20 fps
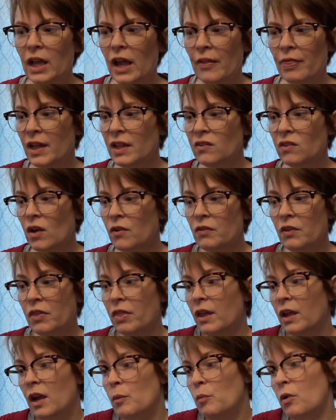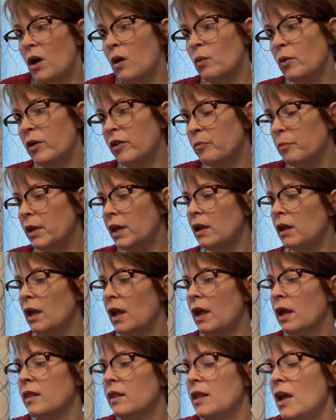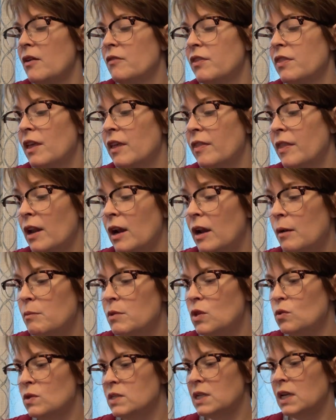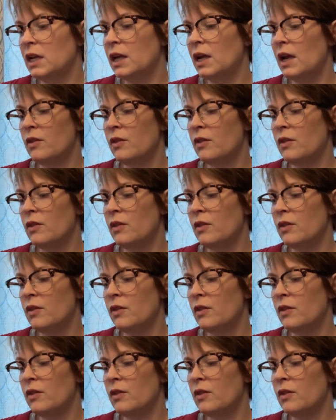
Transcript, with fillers: And that's everything I brought with me and everything that I'm using.